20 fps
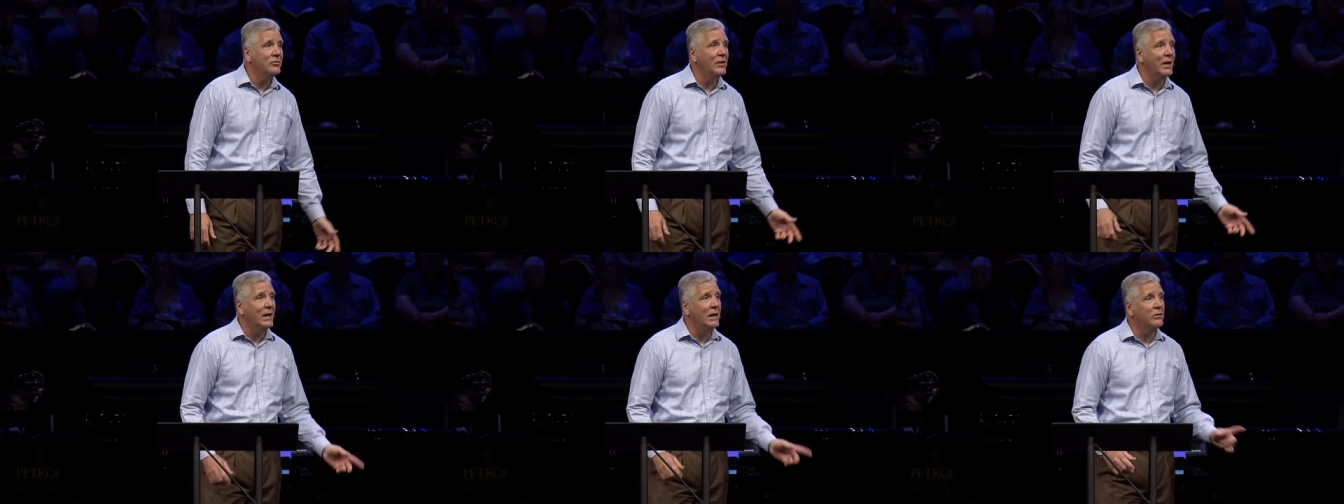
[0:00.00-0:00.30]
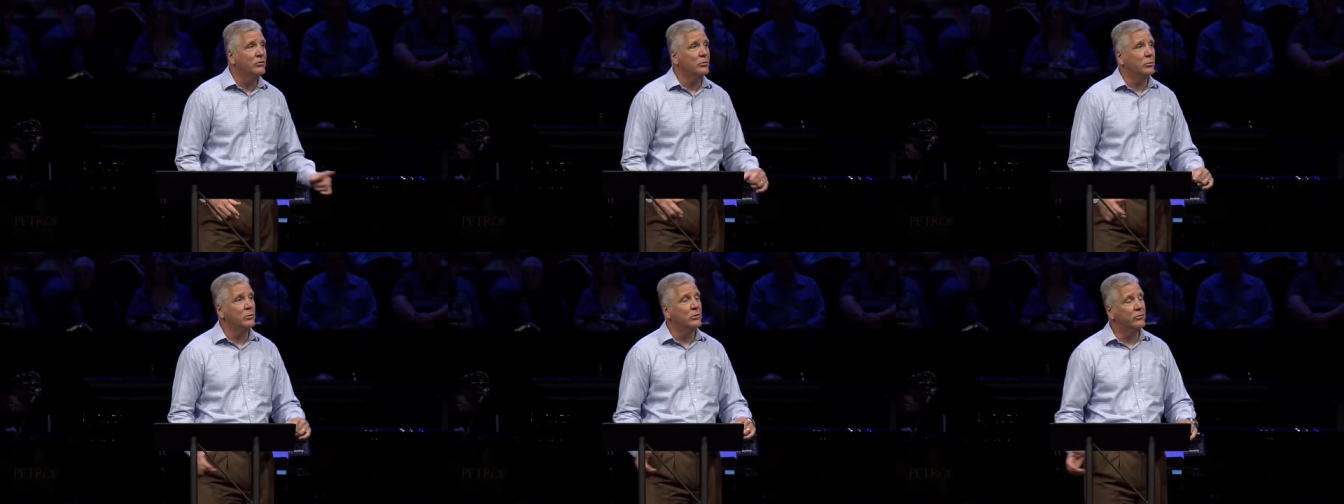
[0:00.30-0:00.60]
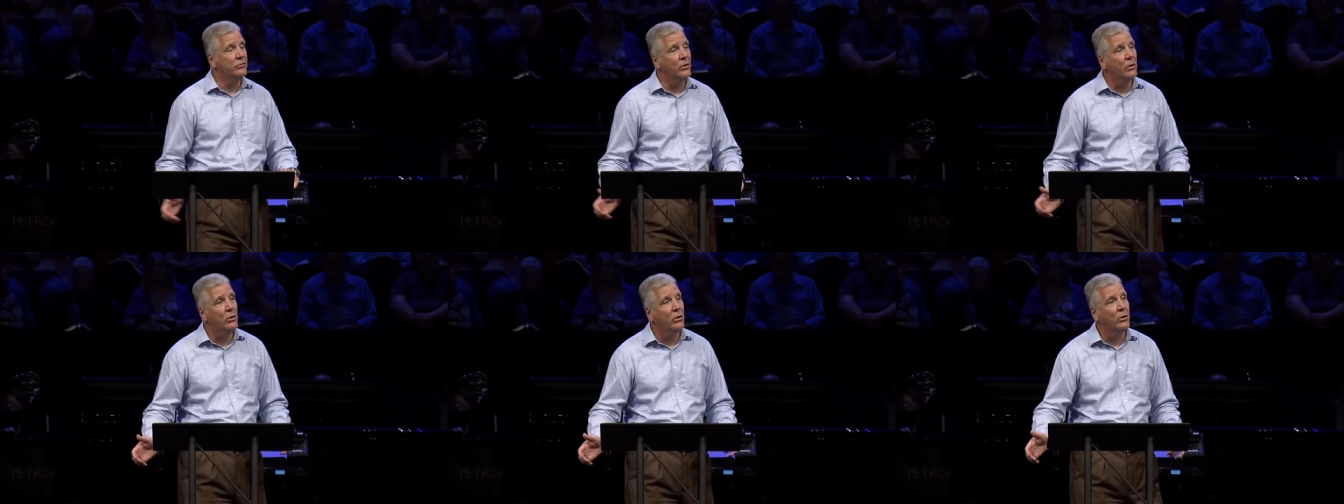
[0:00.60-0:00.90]
And as a
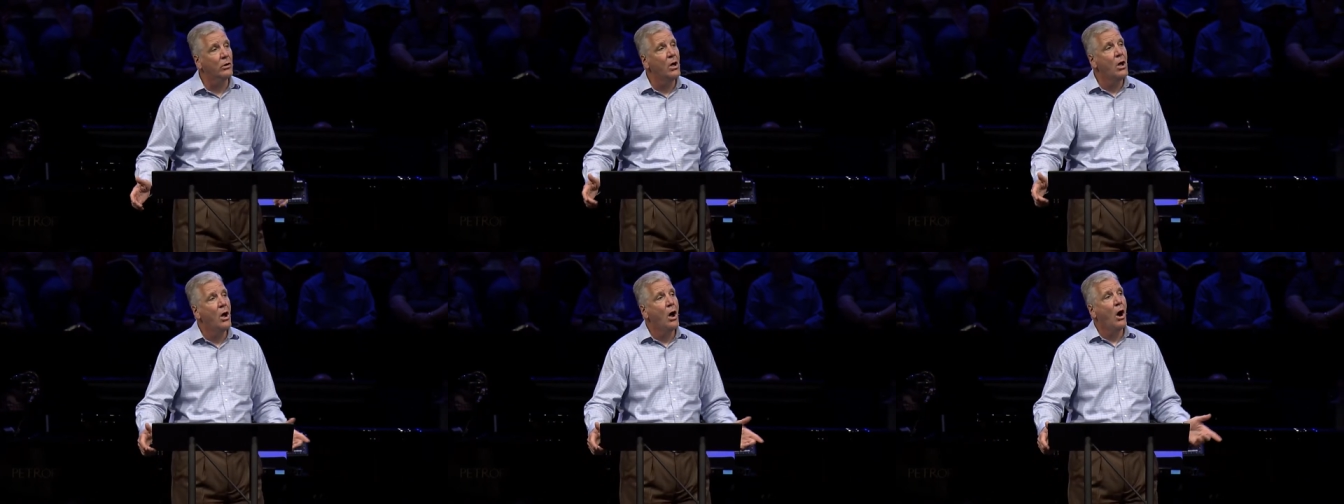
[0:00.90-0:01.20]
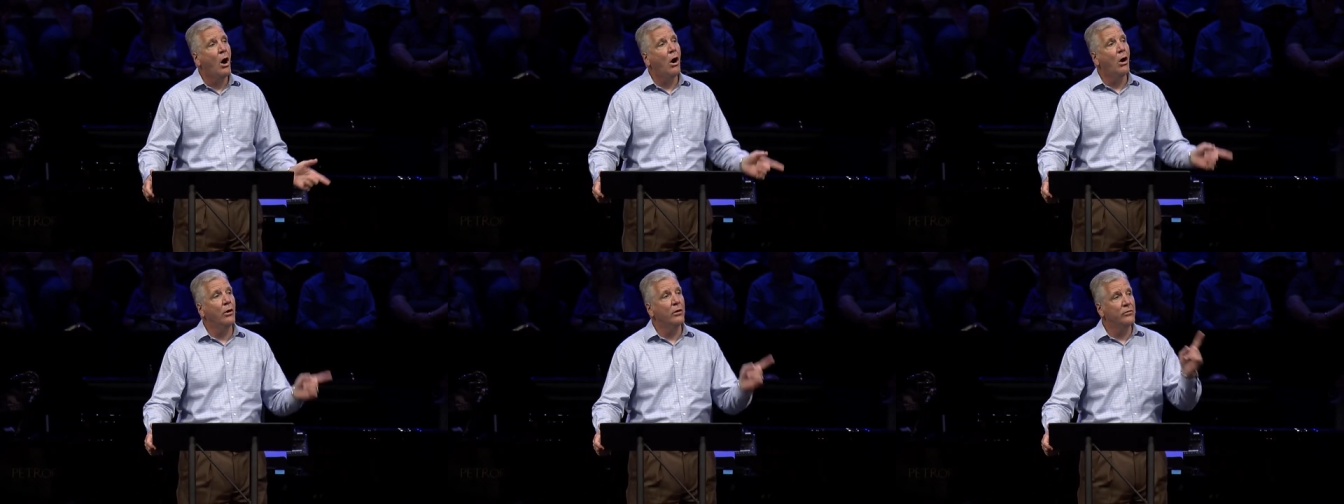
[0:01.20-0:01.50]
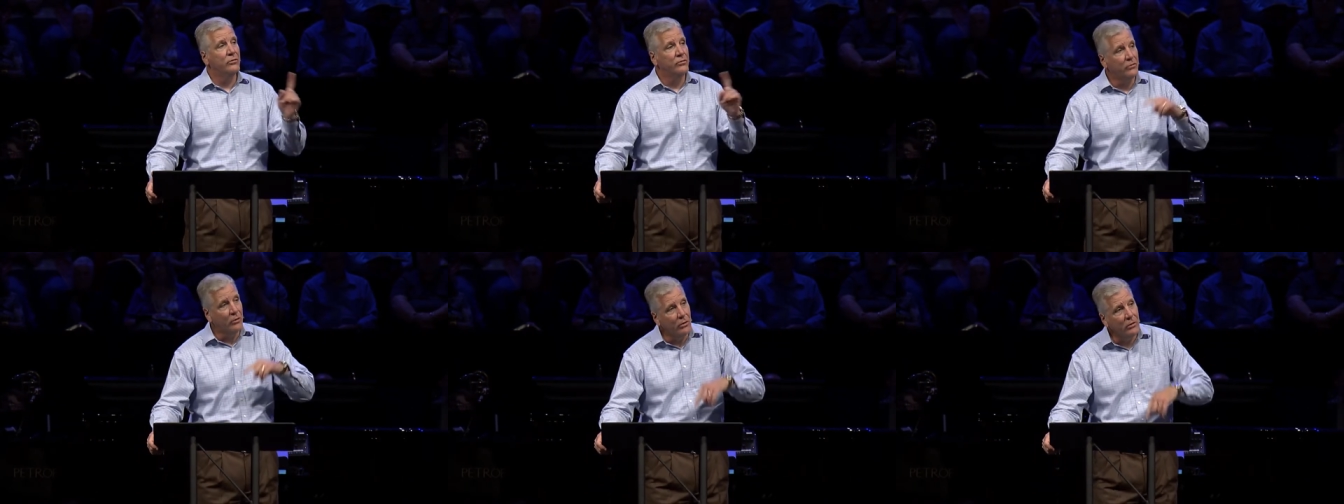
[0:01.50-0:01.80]
result,
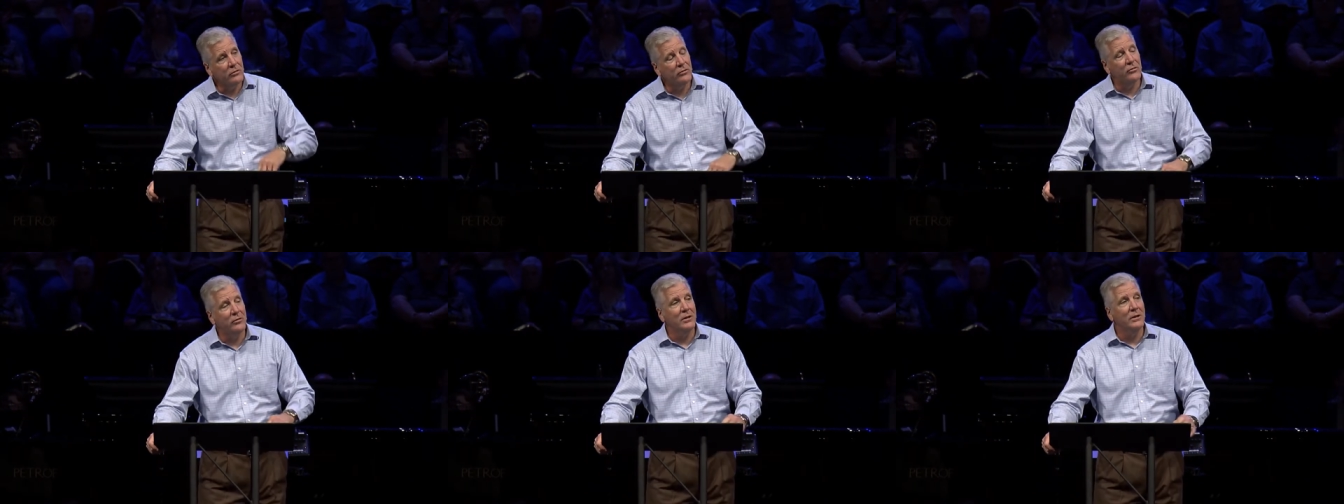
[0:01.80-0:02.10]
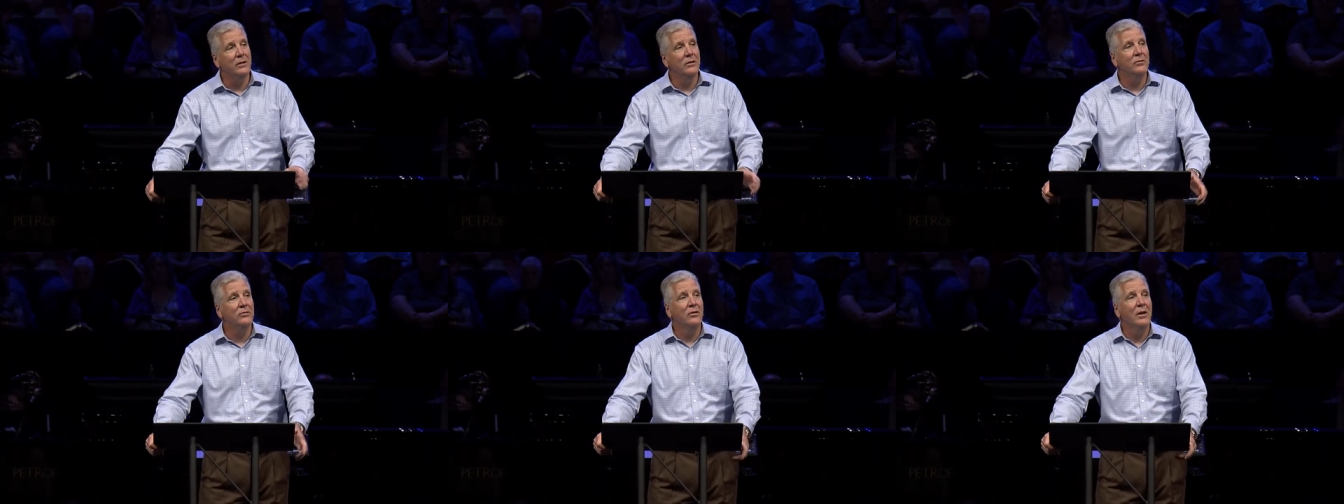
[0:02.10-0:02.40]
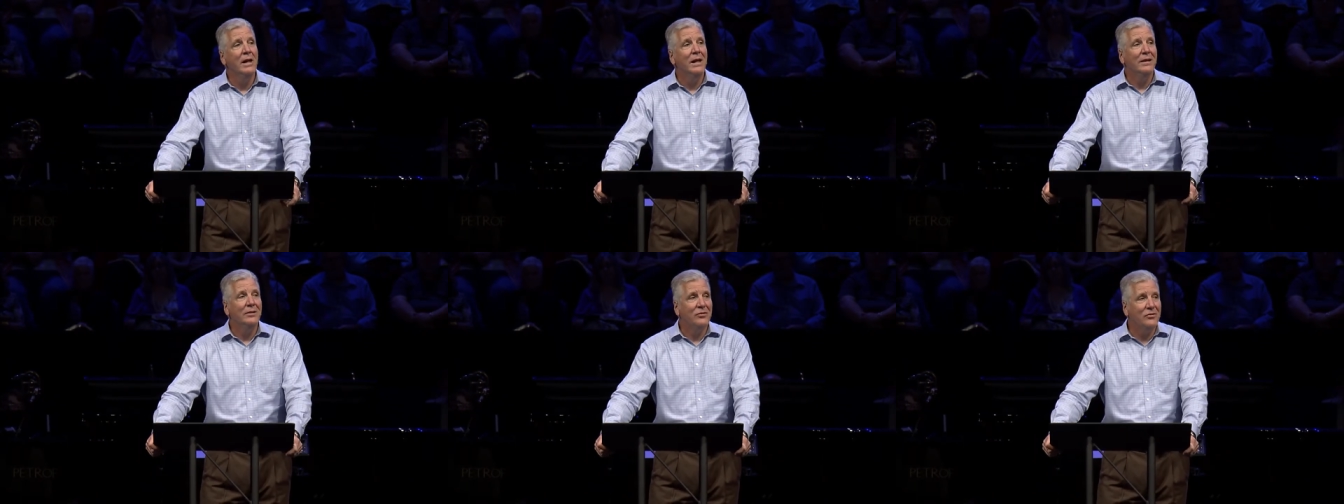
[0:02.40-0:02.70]
Artaxerxes
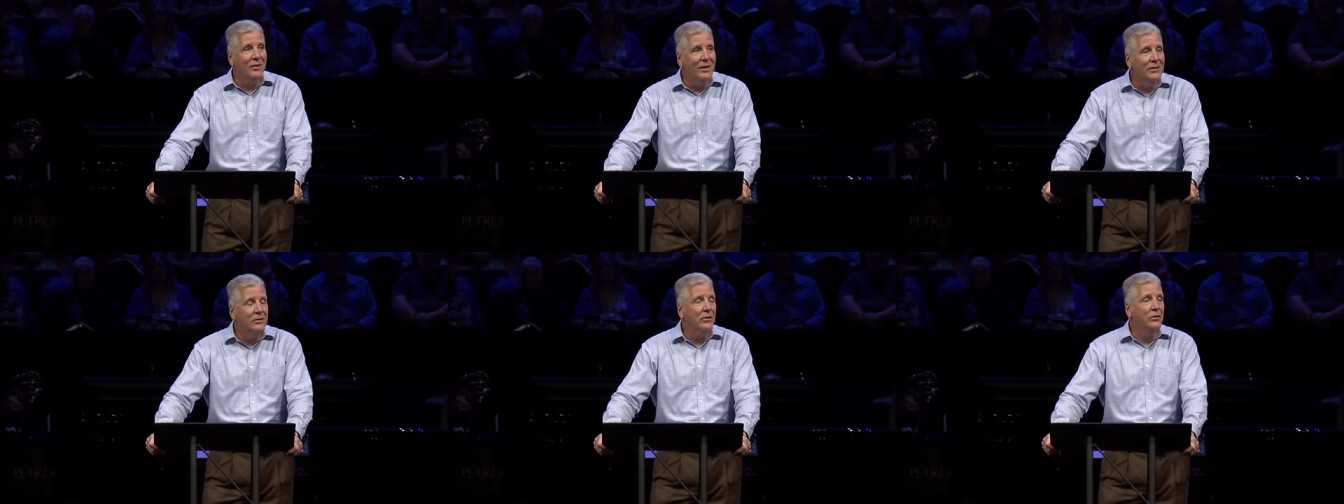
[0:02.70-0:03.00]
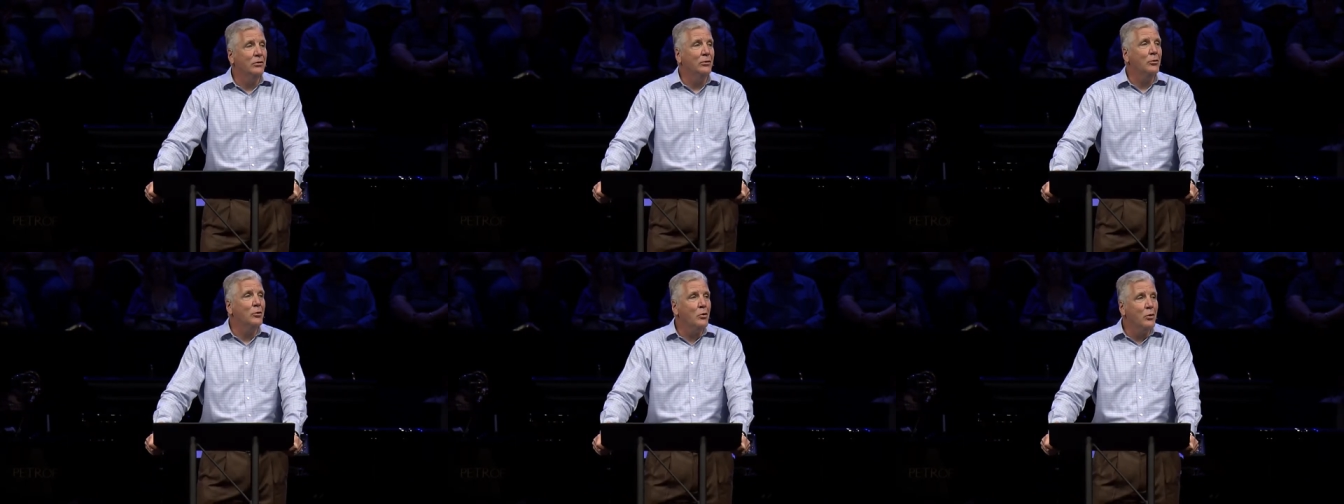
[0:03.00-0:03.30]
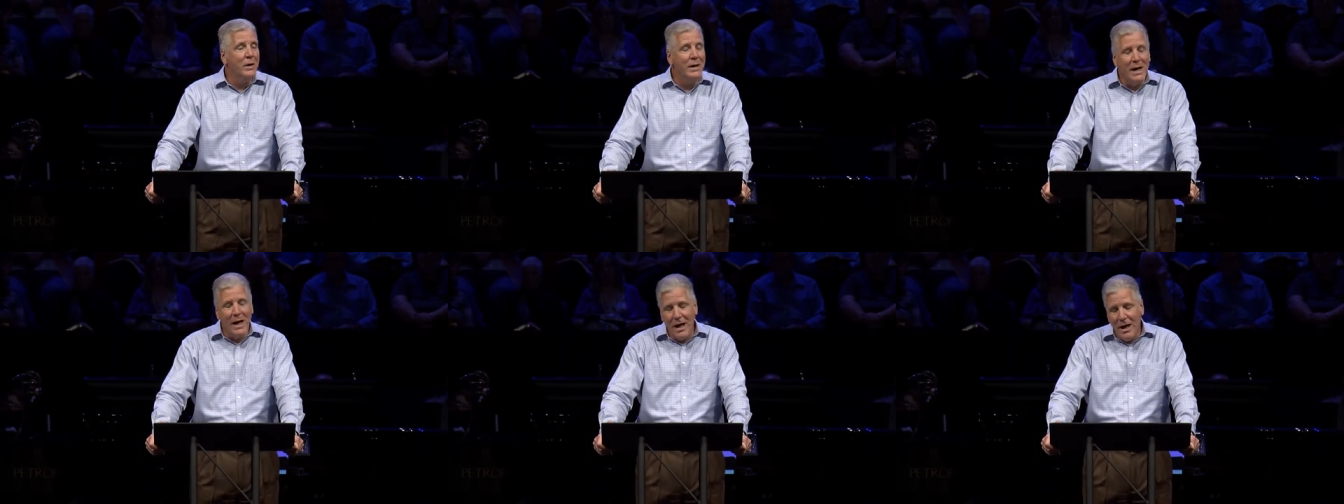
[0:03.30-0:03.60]
sent a
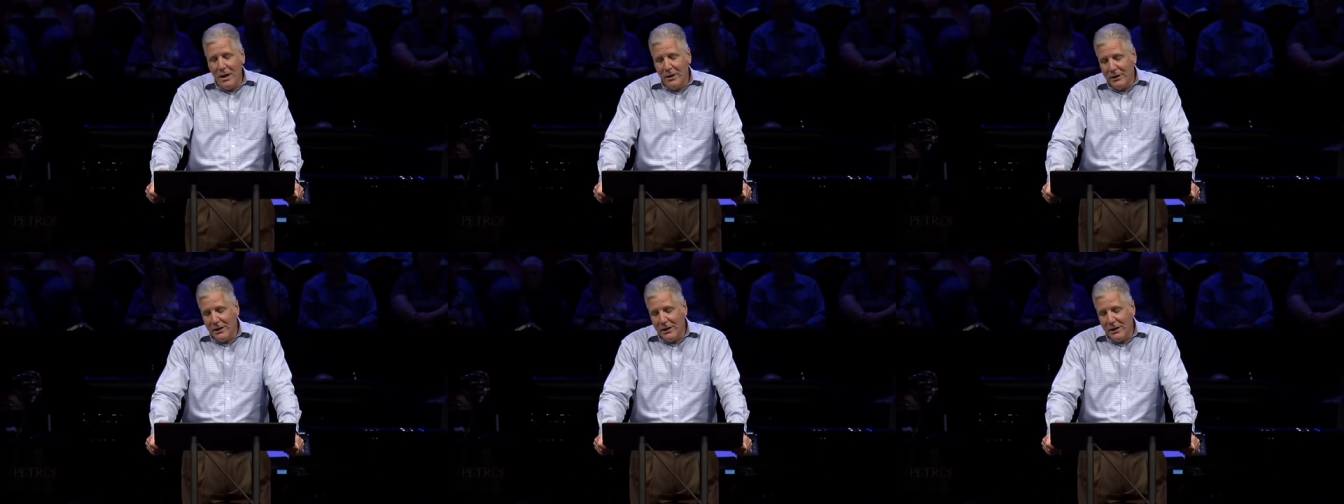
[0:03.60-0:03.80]
decree out,